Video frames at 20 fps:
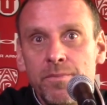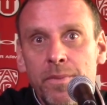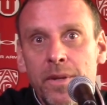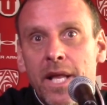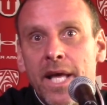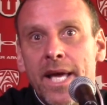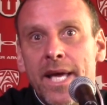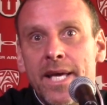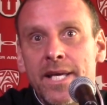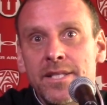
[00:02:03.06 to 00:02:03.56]

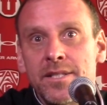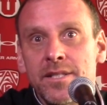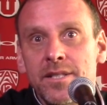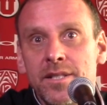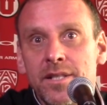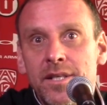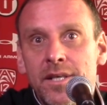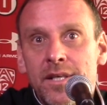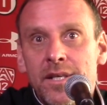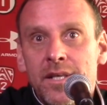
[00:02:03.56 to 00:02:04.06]
plays,
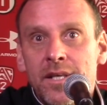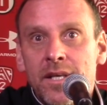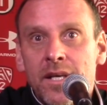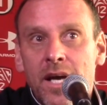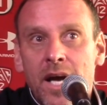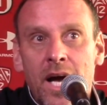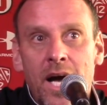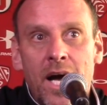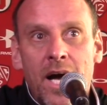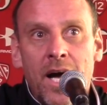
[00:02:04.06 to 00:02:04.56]

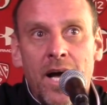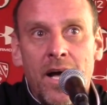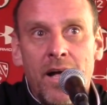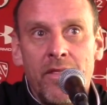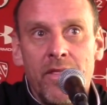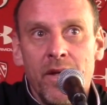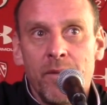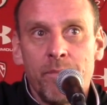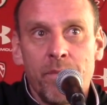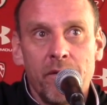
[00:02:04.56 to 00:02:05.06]
the